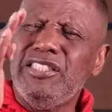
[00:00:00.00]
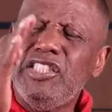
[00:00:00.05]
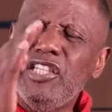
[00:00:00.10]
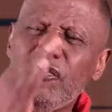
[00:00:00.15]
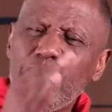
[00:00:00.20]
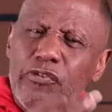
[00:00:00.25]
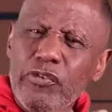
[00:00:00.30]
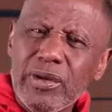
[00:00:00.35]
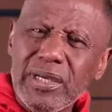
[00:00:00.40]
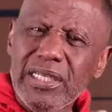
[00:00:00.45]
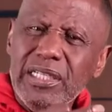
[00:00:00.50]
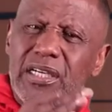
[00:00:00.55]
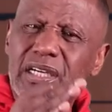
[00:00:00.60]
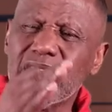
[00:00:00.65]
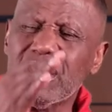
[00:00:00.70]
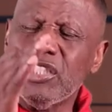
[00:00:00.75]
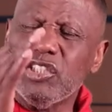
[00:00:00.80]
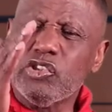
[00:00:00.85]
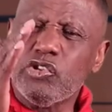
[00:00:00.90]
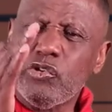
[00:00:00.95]
differently
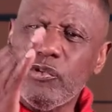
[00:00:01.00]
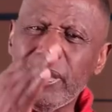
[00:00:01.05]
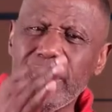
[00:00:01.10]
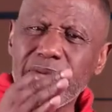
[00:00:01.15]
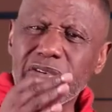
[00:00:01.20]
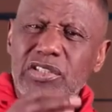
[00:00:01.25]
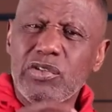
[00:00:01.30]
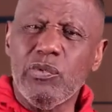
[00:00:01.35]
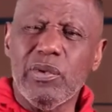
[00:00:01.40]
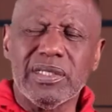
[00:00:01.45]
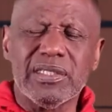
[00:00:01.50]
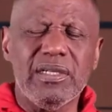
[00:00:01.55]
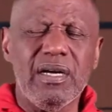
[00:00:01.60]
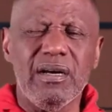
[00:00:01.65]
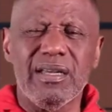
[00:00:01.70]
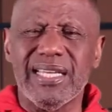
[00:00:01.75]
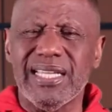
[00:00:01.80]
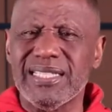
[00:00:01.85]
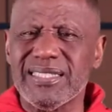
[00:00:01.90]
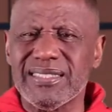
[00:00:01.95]
or contrary to what
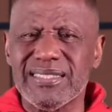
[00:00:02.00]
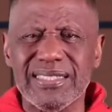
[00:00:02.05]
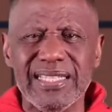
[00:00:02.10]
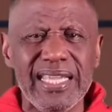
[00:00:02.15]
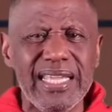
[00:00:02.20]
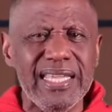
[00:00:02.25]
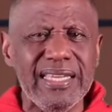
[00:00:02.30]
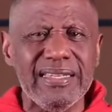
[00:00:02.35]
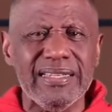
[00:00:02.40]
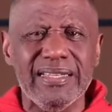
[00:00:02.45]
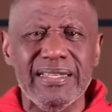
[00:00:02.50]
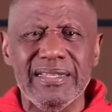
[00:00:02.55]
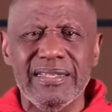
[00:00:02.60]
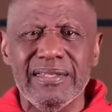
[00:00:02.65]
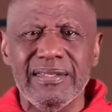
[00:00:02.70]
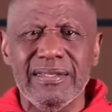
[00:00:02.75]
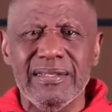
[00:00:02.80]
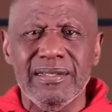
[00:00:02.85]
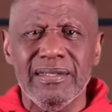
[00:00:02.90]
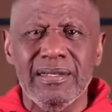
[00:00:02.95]
God has said,
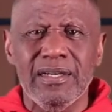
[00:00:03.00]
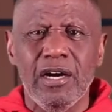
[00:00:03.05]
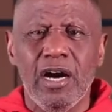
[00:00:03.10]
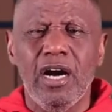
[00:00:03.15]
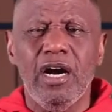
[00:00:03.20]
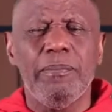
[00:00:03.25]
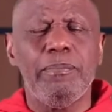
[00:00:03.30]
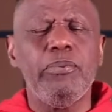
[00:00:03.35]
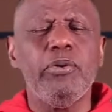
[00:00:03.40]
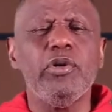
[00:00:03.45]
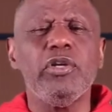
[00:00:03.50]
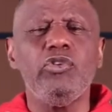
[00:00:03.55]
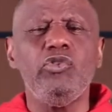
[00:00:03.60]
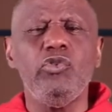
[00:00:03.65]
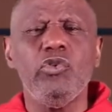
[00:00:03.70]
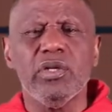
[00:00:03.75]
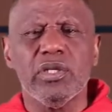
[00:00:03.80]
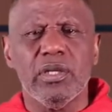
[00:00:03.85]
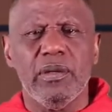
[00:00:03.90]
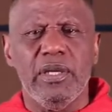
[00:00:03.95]
or putting
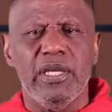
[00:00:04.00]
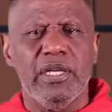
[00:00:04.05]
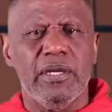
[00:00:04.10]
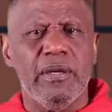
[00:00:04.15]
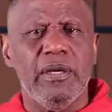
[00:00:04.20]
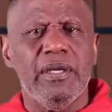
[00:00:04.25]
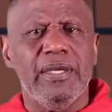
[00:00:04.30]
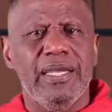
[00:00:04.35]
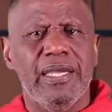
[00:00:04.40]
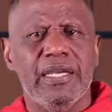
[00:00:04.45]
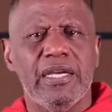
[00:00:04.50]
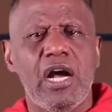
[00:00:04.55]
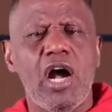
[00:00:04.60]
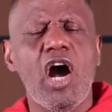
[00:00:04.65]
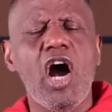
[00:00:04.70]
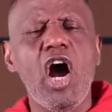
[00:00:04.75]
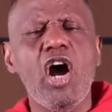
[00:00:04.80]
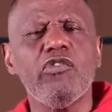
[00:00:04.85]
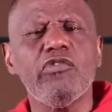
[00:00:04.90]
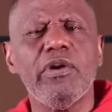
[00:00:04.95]
you in an
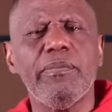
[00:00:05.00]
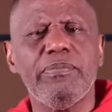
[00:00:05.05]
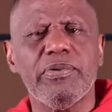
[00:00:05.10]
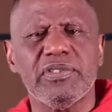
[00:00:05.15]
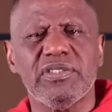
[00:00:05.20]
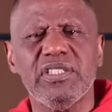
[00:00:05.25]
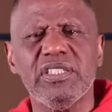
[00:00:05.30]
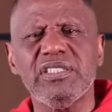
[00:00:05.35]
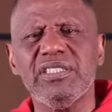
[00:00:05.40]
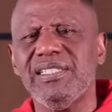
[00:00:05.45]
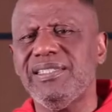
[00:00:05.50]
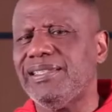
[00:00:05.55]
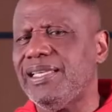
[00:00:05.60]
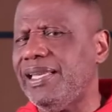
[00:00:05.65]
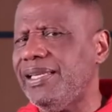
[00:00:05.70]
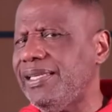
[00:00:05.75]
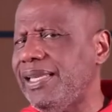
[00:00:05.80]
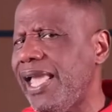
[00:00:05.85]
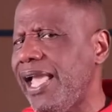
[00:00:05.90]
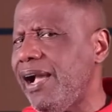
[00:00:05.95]
awkward position
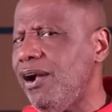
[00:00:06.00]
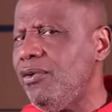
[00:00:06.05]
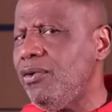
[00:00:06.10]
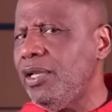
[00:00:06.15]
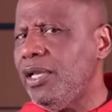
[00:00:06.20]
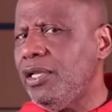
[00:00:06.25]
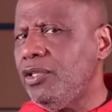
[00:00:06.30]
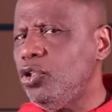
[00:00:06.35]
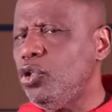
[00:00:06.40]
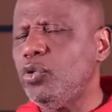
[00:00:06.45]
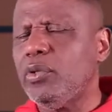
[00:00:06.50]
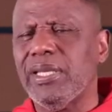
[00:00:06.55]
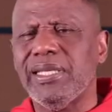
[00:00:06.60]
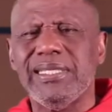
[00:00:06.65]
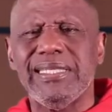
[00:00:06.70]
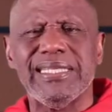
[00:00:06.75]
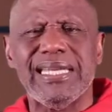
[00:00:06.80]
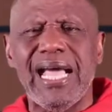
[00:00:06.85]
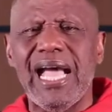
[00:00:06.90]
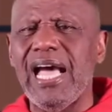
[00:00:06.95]
that now you
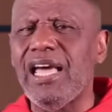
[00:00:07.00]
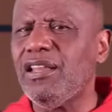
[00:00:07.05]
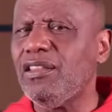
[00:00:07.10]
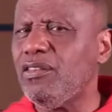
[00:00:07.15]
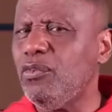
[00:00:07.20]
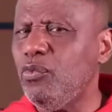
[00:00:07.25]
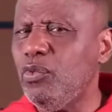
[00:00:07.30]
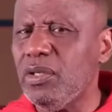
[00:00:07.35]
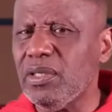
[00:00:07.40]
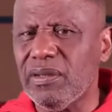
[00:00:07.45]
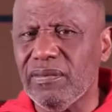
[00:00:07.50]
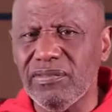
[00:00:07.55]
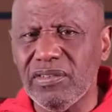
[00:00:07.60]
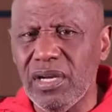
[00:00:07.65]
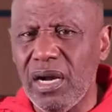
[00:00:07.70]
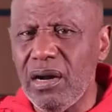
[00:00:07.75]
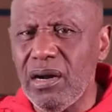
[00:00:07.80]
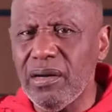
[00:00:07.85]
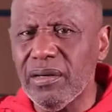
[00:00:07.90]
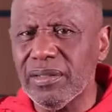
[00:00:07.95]
can get out of the will
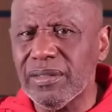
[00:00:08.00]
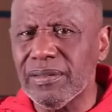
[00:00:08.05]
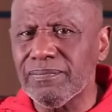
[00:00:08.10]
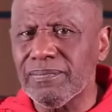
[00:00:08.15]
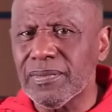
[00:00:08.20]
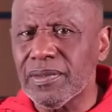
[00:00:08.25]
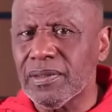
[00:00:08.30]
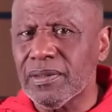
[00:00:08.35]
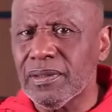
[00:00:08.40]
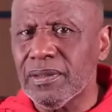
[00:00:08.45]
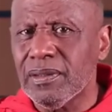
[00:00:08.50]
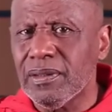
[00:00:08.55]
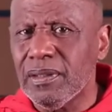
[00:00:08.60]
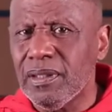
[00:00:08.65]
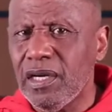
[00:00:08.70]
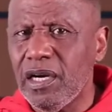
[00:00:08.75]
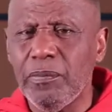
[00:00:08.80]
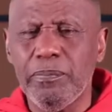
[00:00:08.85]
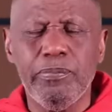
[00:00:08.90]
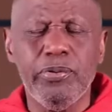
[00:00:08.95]
of God,
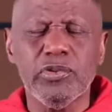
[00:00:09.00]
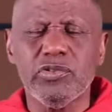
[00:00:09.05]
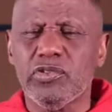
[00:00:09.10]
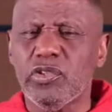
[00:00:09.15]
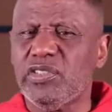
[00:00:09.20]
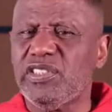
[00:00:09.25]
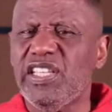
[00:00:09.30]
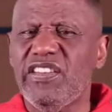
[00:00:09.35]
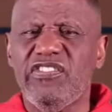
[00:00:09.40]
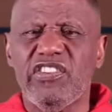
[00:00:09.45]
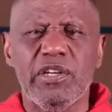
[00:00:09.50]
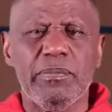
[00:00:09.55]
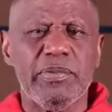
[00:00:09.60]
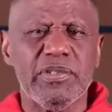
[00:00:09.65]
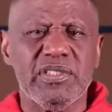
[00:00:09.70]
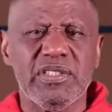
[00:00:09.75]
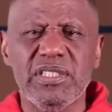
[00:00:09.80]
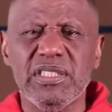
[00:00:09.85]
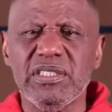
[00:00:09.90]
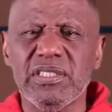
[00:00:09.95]
or put yourself in a
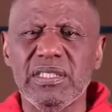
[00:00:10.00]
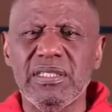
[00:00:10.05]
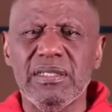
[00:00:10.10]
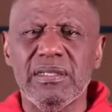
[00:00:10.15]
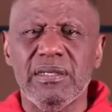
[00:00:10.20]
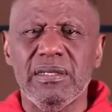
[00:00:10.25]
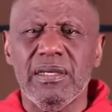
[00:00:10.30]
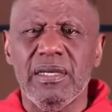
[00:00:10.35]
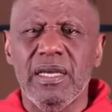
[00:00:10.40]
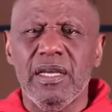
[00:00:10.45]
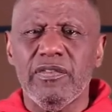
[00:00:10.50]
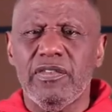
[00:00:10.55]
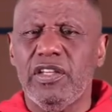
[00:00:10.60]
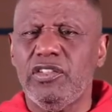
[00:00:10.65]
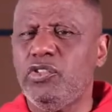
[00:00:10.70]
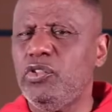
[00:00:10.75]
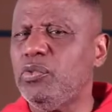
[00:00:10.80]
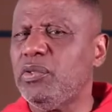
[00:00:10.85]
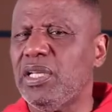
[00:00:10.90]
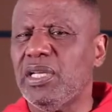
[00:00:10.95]
position
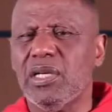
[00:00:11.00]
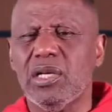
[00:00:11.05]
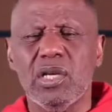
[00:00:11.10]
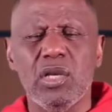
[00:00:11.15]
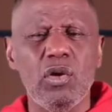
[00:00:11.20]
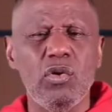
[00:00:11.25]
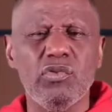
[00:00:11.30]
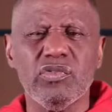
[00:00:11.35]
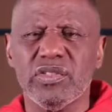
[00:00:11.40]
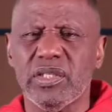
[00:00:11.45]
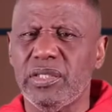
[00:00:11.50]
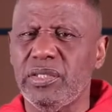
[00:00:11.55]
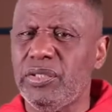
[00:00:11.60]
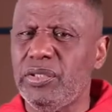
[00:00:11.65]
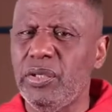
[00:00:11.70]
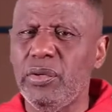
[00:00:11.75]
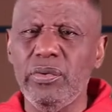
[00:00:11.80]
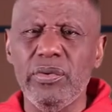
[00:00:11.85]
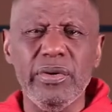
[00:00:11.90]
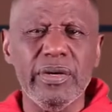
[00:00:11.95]
that you can close a
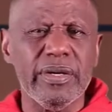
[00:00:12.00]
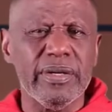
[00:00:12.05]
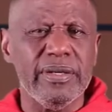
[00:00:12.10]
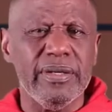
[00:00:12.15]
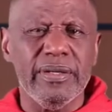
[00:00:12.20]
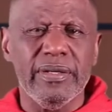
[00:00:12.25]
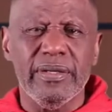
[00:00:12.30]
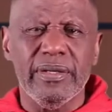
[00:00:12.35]
door,